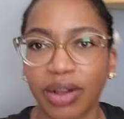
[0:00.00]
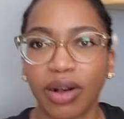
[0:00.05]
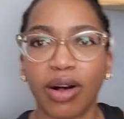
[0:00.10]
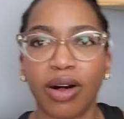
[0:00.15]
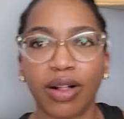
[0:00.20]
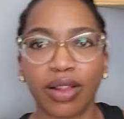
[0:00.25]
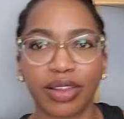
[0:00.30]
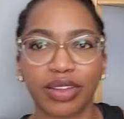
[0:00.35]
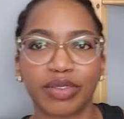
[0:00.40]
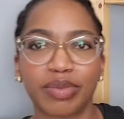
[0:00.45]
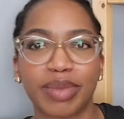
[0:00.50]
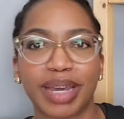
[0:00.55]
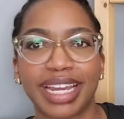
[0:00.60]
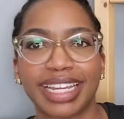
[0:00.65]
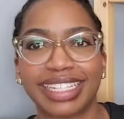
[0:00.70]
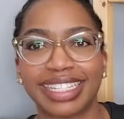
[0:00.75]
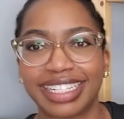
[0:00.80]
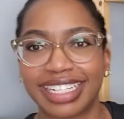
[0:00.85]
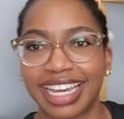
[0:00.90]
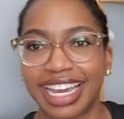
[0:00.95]
all of my
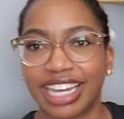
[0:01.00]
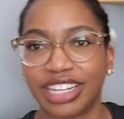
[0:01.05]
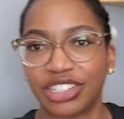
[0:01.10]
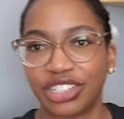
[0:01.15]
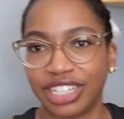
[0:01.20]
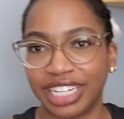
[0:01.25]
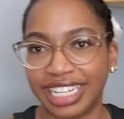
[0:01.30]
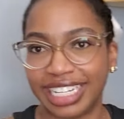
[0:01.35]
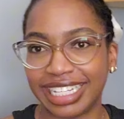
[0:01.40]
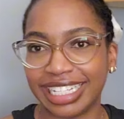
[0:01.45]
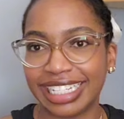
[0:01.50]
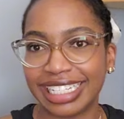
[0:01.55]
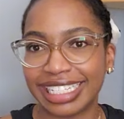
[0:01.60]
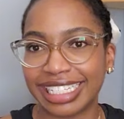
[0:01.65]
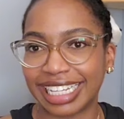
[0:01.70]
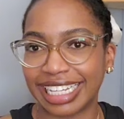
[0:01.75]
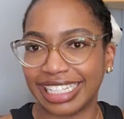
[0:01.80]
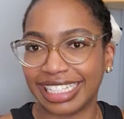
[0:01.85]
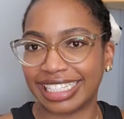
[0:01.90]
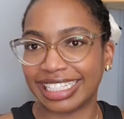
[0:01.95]
stash
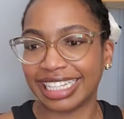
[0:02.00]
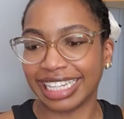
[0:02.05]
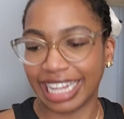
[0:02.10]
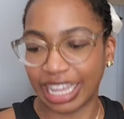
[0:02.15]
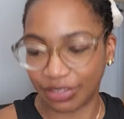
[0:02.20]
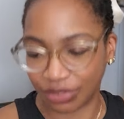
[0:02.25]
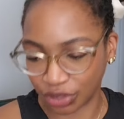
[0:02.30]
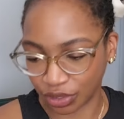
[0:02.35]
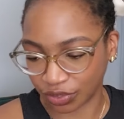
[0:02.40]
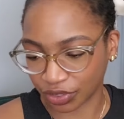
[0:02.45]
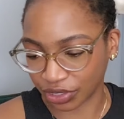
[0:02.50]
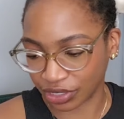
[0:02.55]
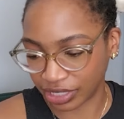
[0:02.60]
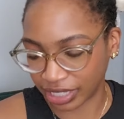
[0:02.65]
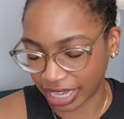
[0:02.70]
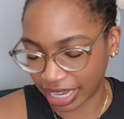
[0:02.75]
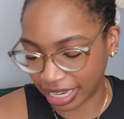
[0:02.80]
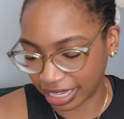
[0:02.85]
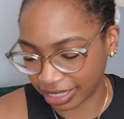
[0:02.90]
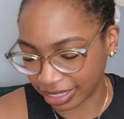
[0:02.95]
is leftover
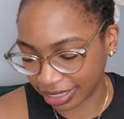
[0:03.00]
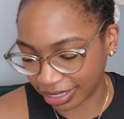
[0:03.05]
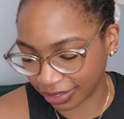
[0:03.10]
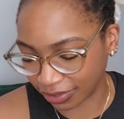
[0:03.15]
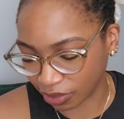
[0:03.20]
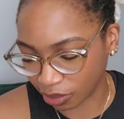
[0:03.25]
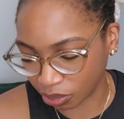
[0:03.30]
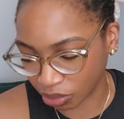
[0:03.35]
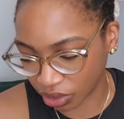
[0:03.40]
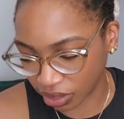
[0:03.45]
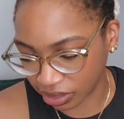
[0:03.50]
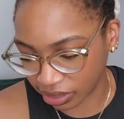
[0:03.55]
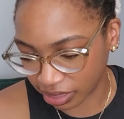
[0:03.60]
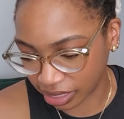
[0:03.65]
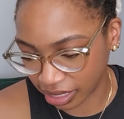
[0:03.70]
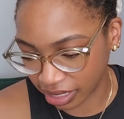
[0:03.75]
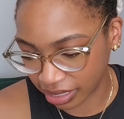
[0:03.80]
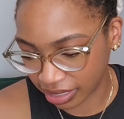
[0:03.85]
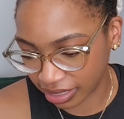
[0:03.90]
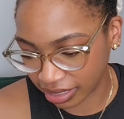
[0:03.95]
skeins from
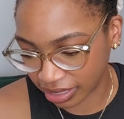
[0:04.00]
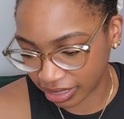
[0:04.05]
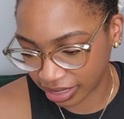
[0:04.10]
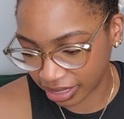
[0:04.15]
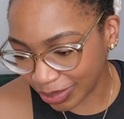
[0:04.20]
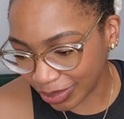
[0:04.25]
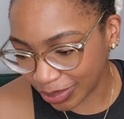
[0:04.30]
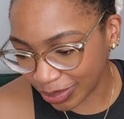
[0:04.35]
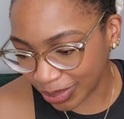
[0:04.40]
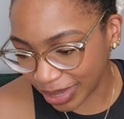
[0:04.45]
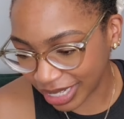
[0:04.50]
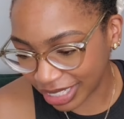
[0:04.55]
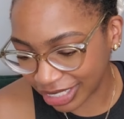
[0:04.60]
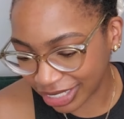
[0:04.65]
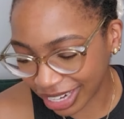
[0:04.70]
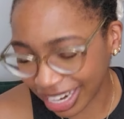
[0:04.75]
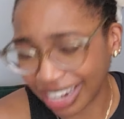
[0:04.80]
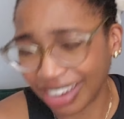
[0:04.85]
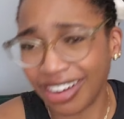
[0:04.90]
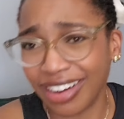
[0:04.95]
projects, which
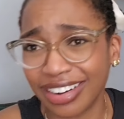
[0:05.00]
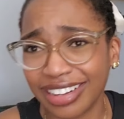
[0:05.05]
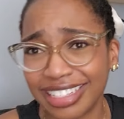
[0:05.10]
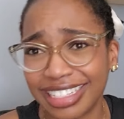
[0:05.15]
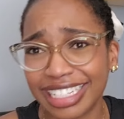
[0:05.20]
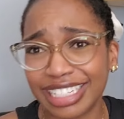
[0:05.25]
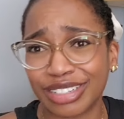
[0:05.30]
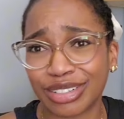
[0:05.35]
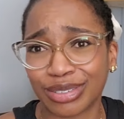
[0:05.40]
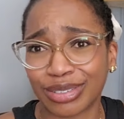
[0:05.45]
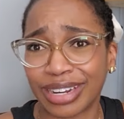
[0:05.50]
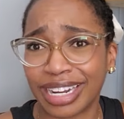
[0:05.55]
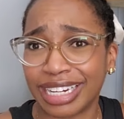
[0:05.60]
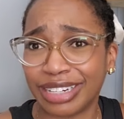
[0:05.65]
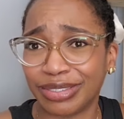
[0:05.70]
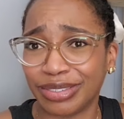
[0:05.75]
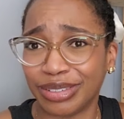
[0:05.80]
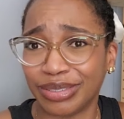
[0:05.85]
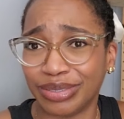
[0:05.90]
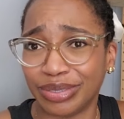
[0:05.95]
I honestly try to
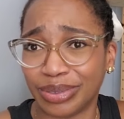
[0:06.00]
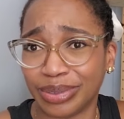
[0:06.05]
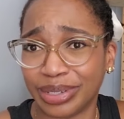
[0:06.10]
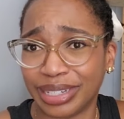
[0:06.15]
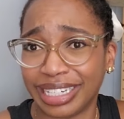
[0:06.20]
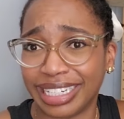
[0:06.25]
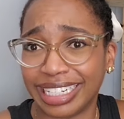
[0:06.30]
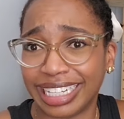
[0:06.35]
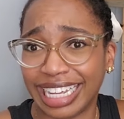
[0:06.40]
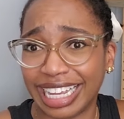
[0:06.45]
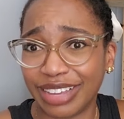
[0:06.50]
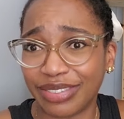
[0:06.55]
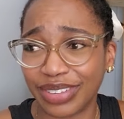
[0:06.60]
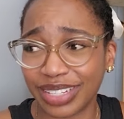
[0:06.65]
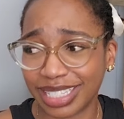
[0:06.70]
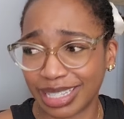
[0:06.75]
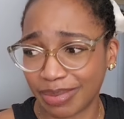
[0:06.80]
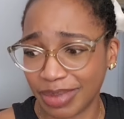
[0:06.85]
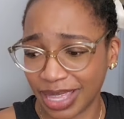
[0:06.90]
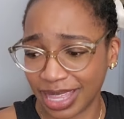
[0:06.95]
avoid. If it's
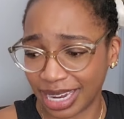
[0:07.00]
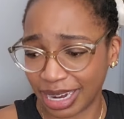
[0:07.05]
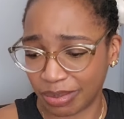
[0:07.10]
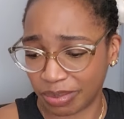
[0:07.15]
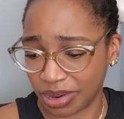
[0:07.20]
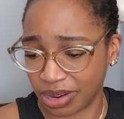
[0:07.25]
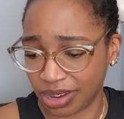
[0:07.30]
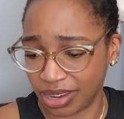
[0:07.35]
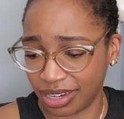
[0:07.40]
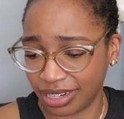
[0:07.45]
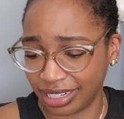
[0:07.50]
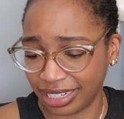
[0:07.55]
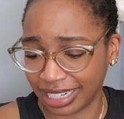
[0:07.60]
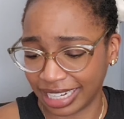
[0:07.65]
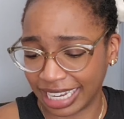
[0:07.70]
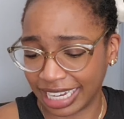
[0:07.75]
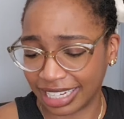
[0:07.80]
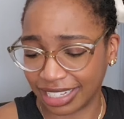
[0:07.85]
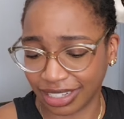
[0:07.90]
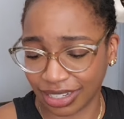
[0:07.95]
something that I bought
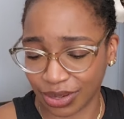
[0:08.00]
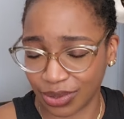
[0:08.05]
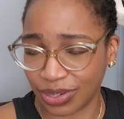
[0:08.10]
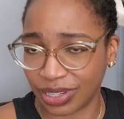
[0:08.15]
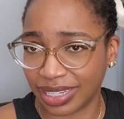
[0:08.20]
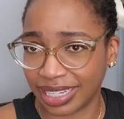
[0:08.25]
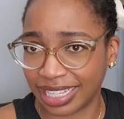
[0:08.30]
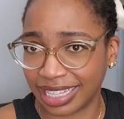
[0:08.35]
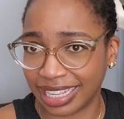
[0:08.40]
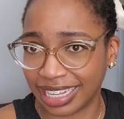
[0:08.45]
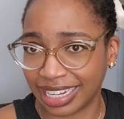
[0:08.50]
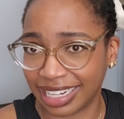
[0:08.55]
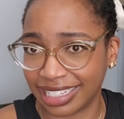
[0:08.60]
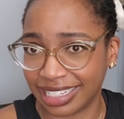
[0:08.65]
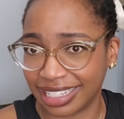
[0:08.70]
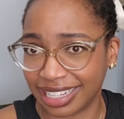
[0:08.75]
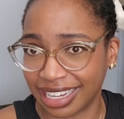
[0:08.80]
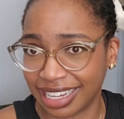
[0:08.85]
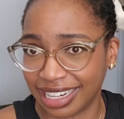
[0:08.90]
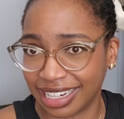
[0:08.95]
like locally, like I
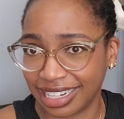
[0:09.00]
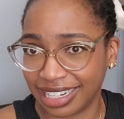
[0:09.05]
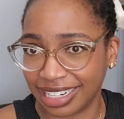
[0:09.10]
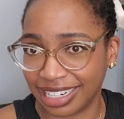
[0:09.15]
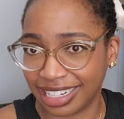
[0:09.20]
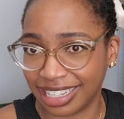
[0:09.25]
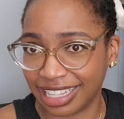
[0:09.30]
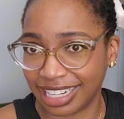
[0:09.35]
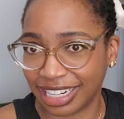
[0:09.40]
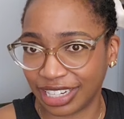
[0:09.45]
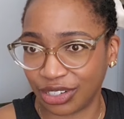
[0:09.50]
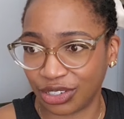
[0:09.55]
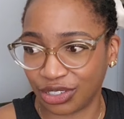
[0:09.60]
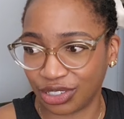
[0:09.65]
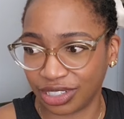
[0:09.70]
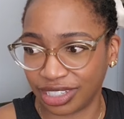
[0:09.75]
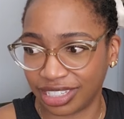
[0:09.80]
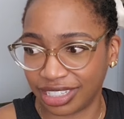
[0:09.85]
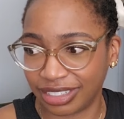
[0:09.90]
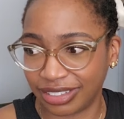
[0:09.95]
said, that I usually
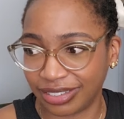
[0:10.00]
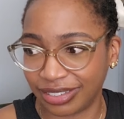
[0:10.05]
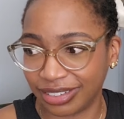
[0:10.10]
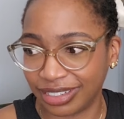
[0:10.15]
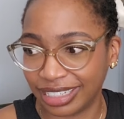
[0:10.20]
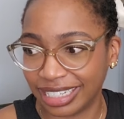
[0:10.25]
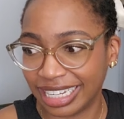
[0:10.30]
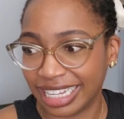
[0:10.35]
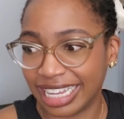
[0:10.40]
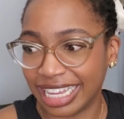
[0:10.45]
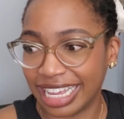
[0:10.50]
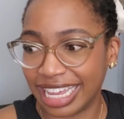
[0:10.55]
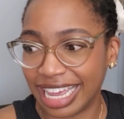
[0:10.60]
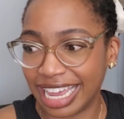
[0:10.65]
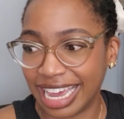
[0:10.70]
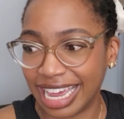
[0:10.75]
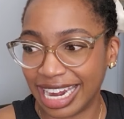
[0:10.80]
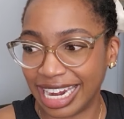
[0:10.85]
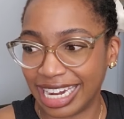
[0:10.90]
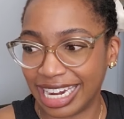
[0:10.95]
do,
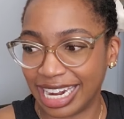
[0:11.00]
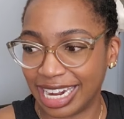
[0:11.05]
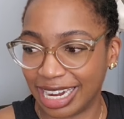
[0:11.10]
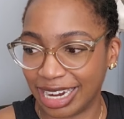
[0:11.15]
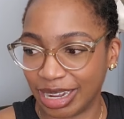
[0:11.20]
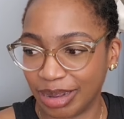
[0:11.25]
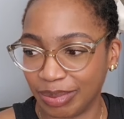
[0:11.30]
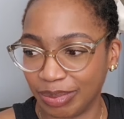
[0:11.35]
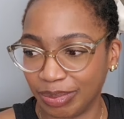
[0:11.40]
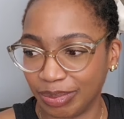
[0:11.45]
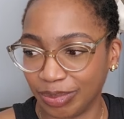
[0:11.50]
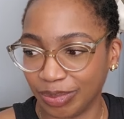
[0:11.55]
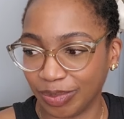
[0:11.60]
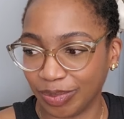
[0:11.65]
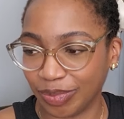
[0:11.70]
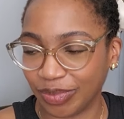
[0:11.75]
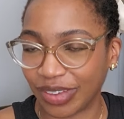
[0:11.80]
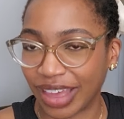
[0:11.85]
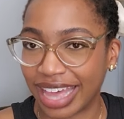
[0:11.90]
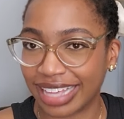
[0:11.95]
and I knit it up
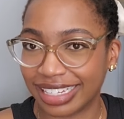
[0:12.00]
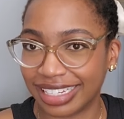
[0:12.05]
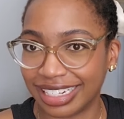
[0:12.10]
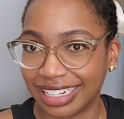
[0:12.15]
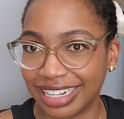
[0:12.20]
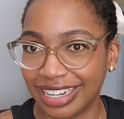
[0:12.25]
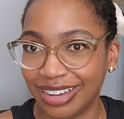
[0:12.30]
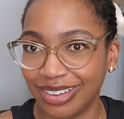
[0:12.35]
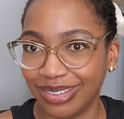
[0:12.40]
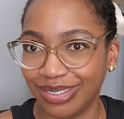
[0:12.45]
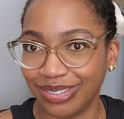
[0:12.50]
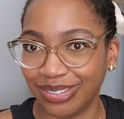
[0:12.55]
fast enough